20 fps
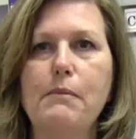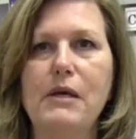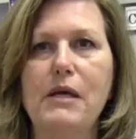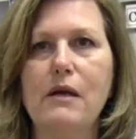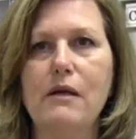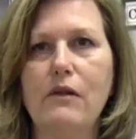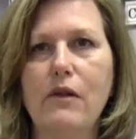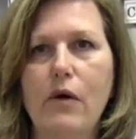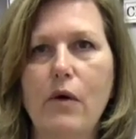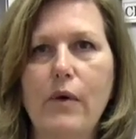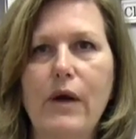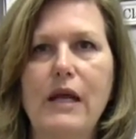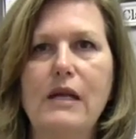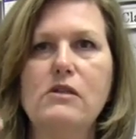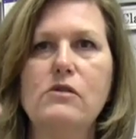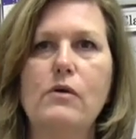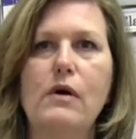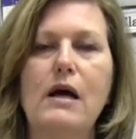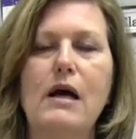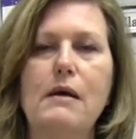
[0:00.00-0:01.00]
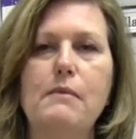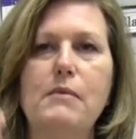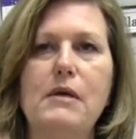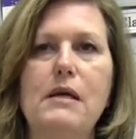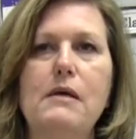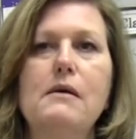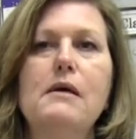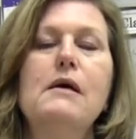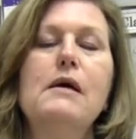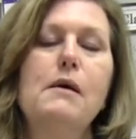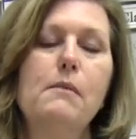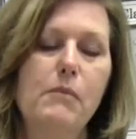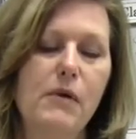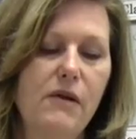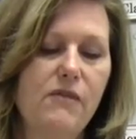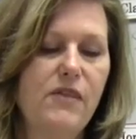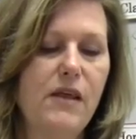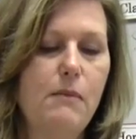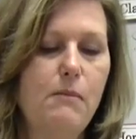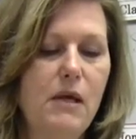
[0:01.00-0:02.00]
B, a low A to a high B. But
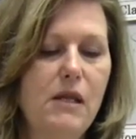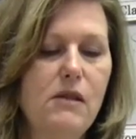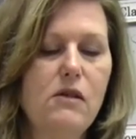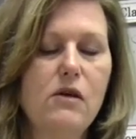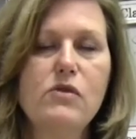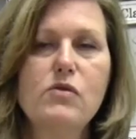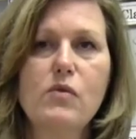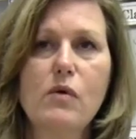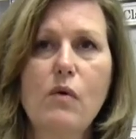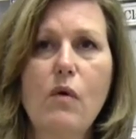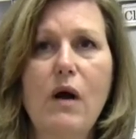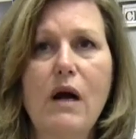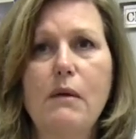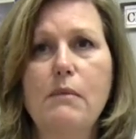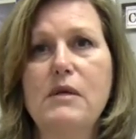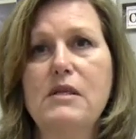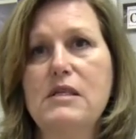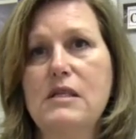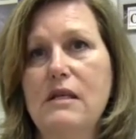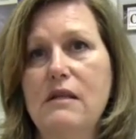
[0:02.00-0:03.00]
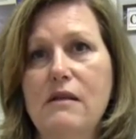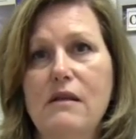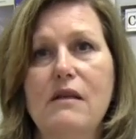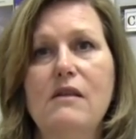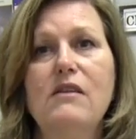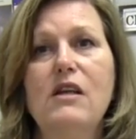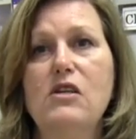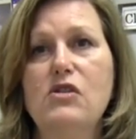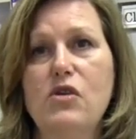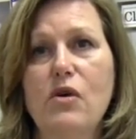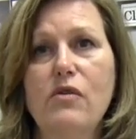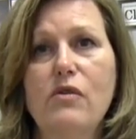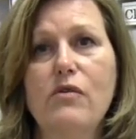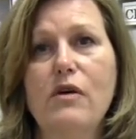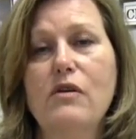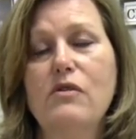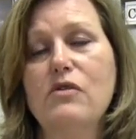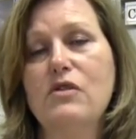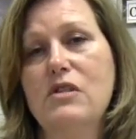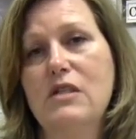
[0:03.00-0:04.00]
if they meet those requirements and they show their
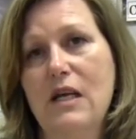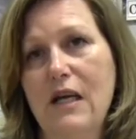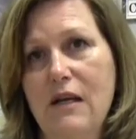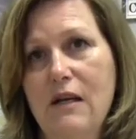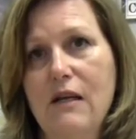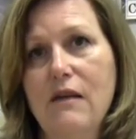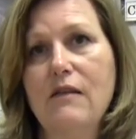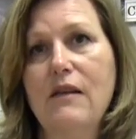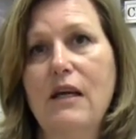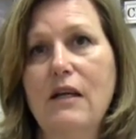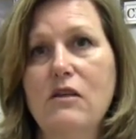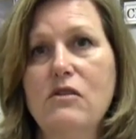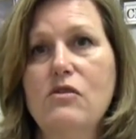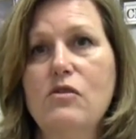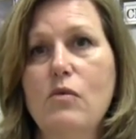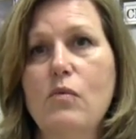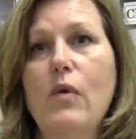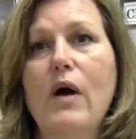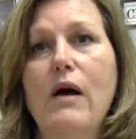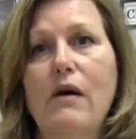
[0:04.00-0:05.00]
understanding, they can do